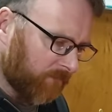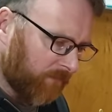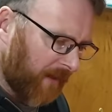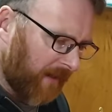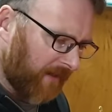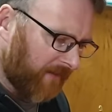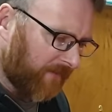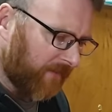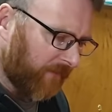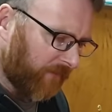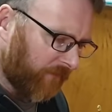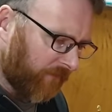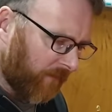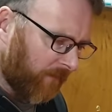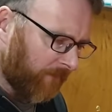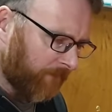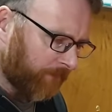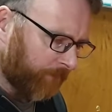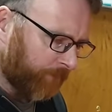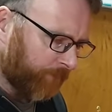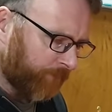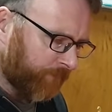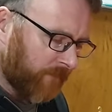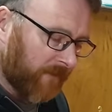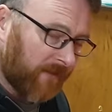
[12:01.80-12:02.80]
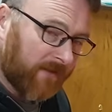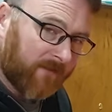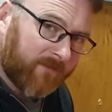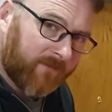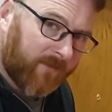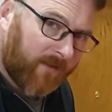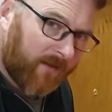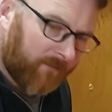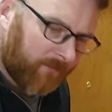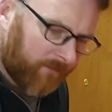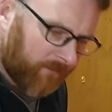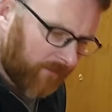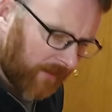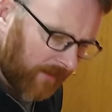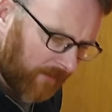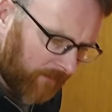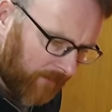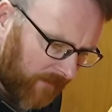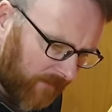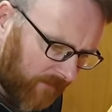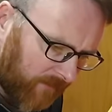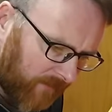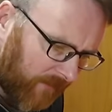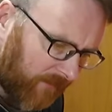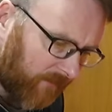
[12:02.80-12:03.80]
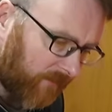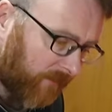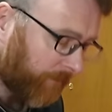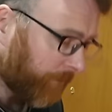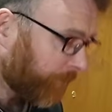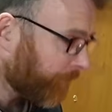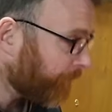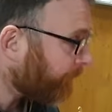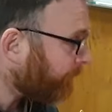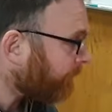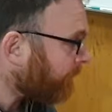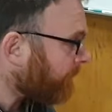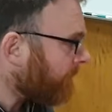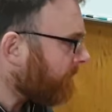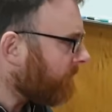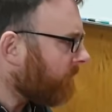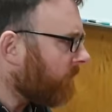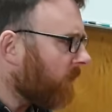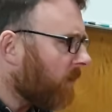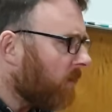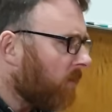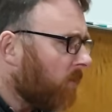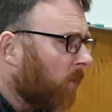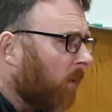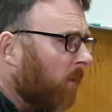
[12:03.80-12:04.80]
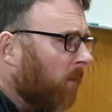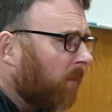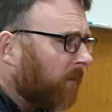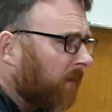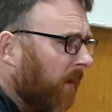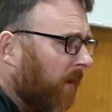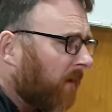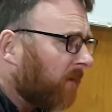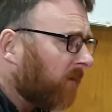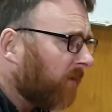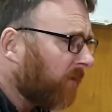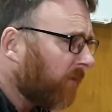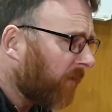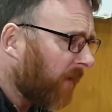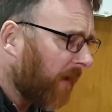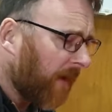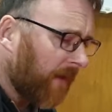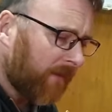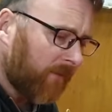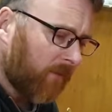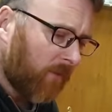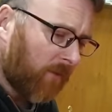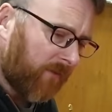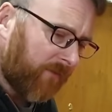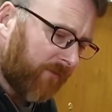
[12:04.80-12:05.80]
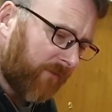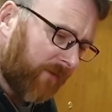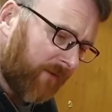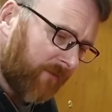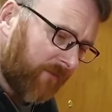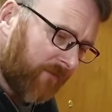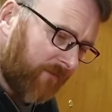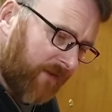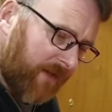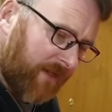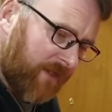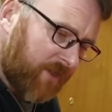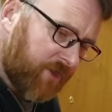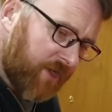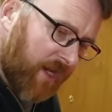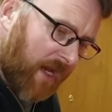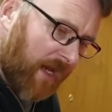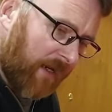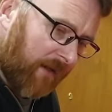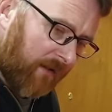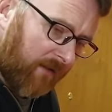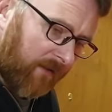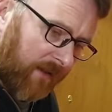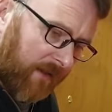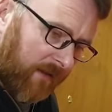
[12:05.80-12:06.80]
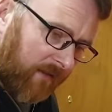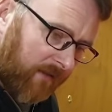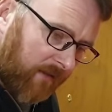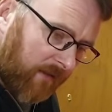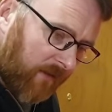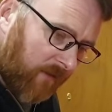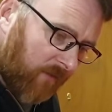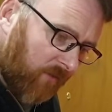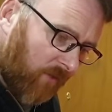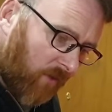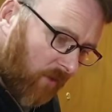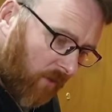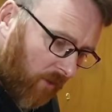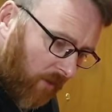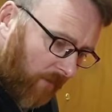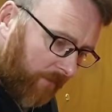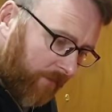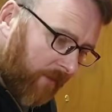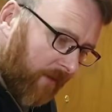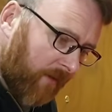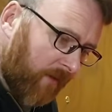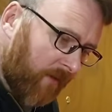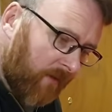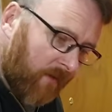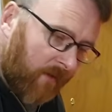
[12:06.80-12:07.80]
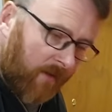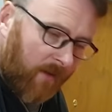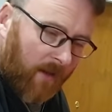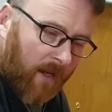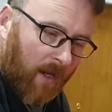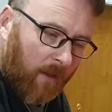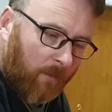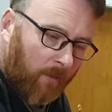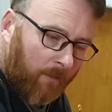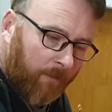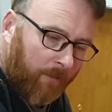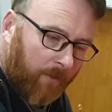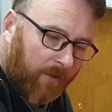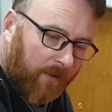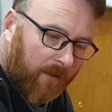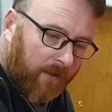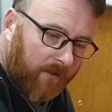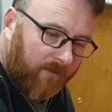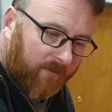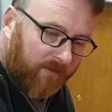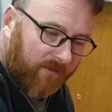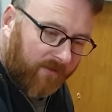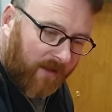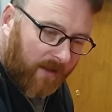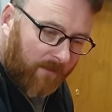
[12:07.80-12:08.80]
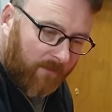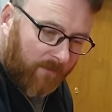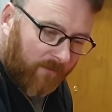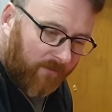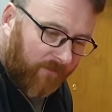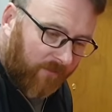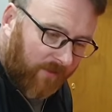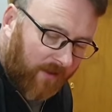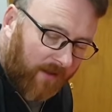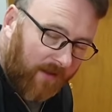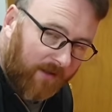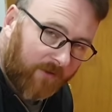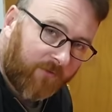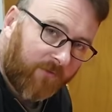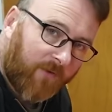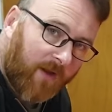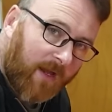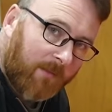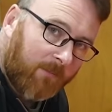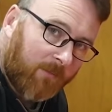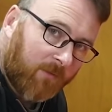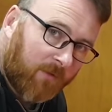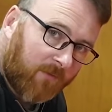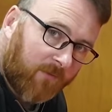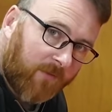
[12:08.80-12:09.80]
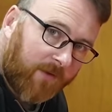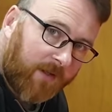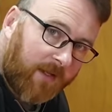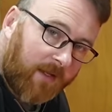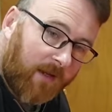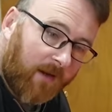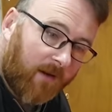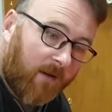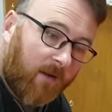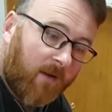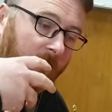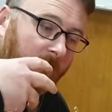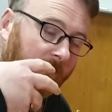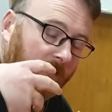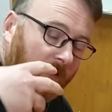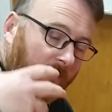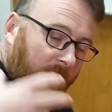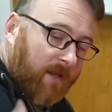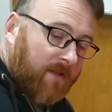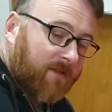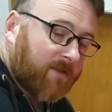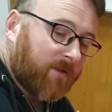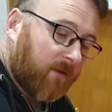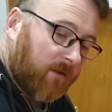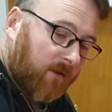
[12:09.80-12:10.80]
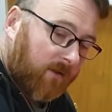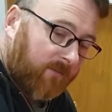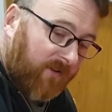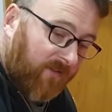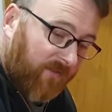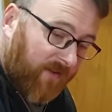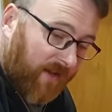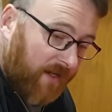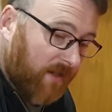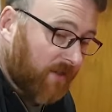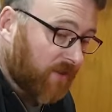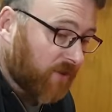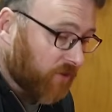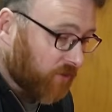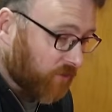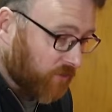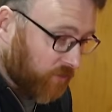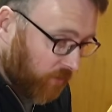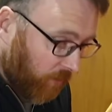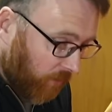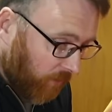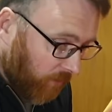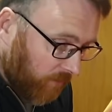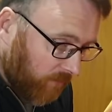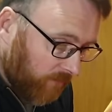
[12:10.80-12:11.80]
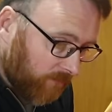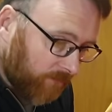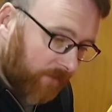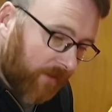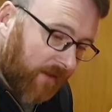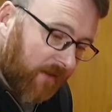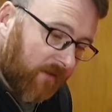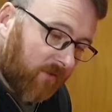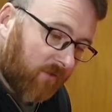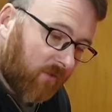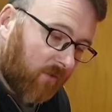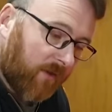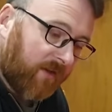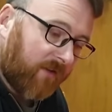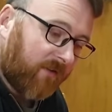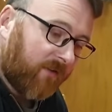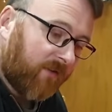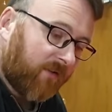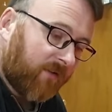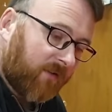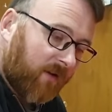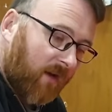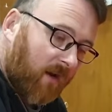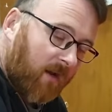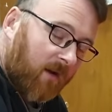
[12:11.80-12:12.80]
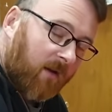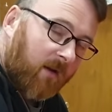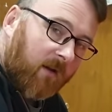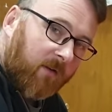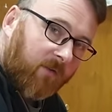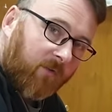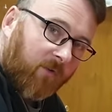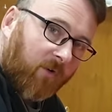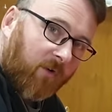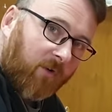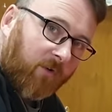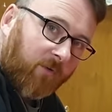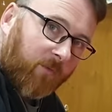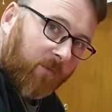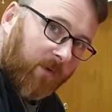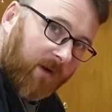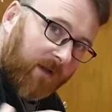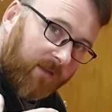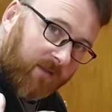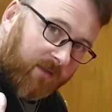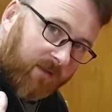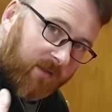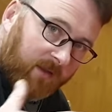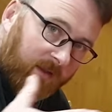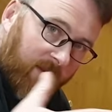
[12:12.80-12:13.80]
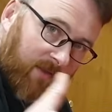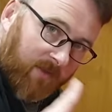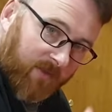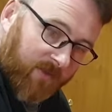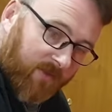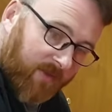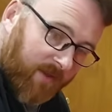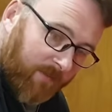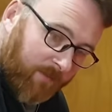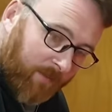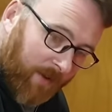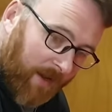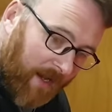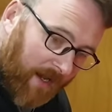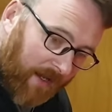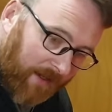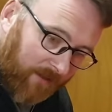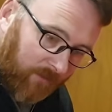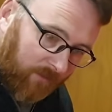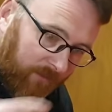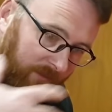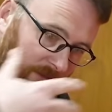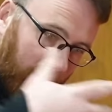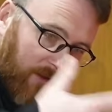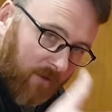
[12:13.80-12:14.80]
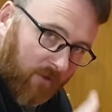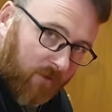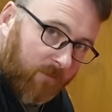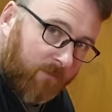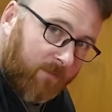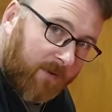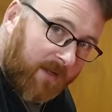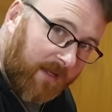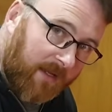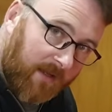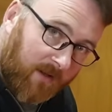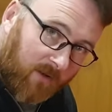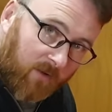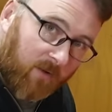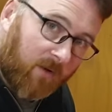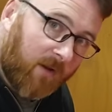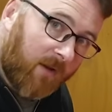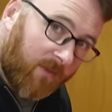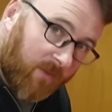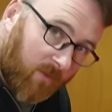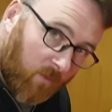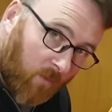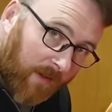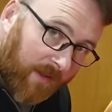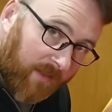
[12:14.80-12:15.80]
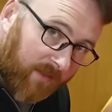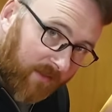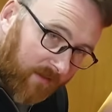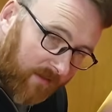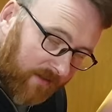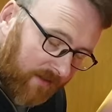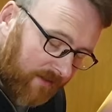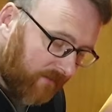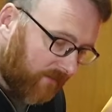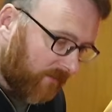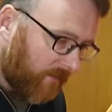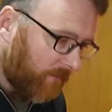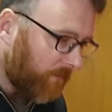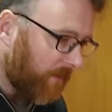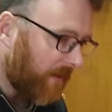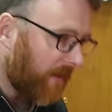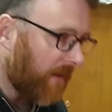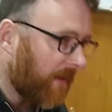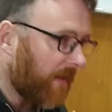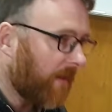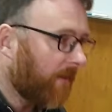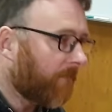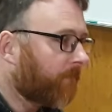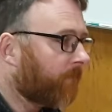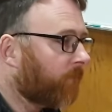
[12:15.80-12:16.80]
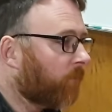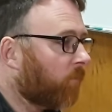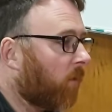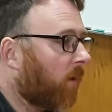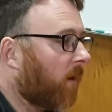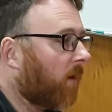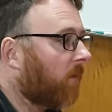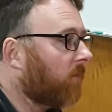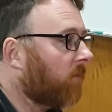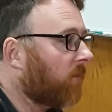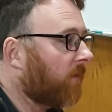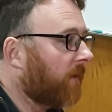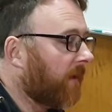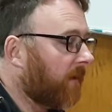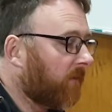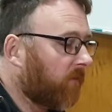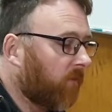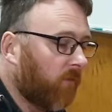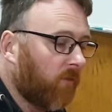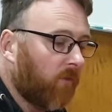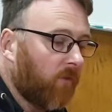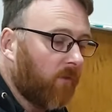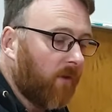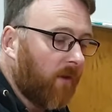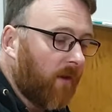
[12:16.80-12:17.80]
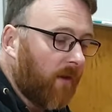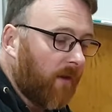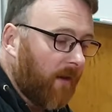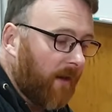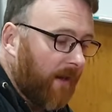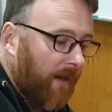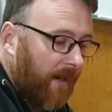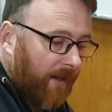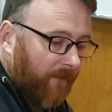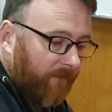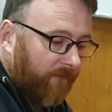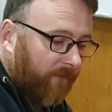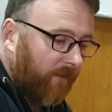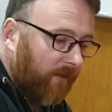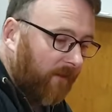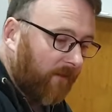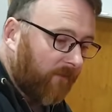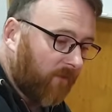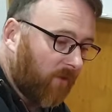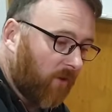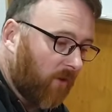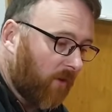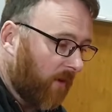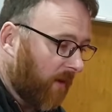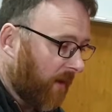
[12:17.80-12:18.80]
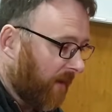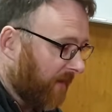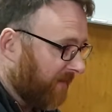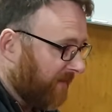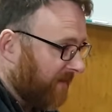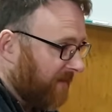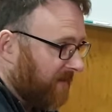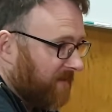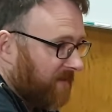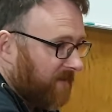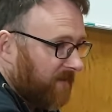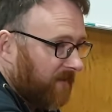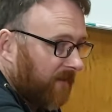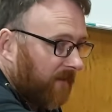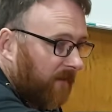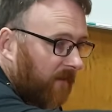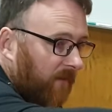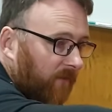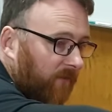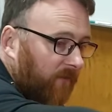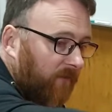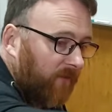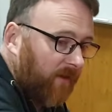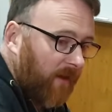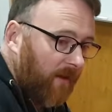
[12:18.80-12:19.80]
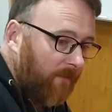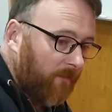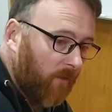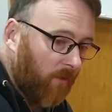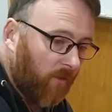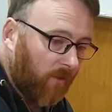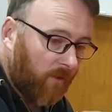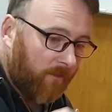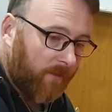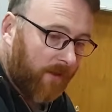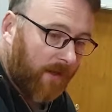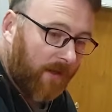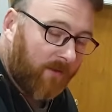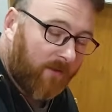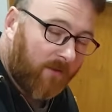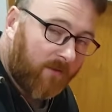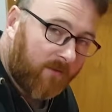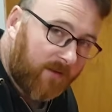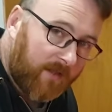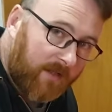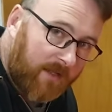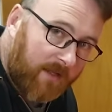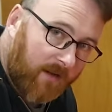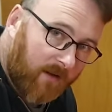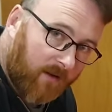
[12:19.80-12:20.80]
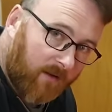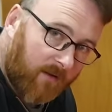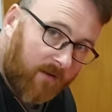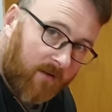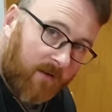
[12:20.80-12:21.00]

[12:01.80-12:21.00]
back to front, if that kind of makes sense. What we've done is flatten off a V channel into the top, and we're putting a skim of glass fibre over here. Now that's not going to be very strong, but it's going to start us off with the panel now being the width it needs to be. What I'm going to do after I've got a decent enough skim all the way around here